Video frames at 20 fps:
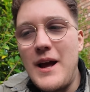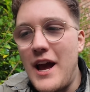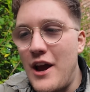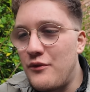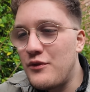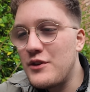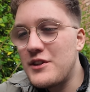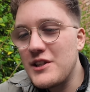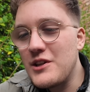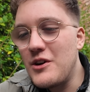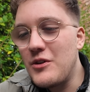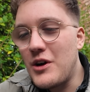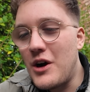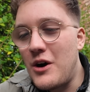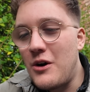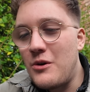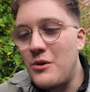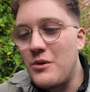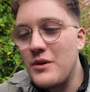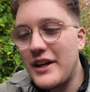Every single
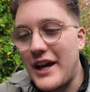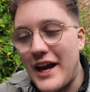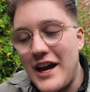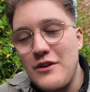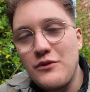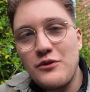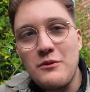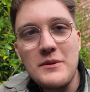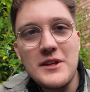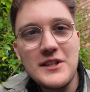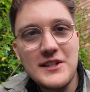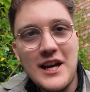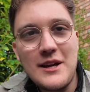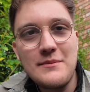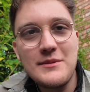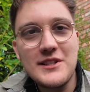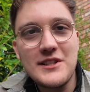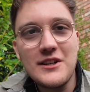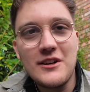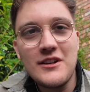goal came from the
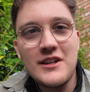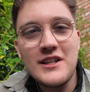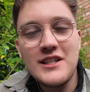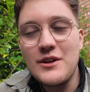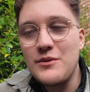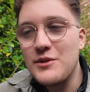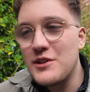same side.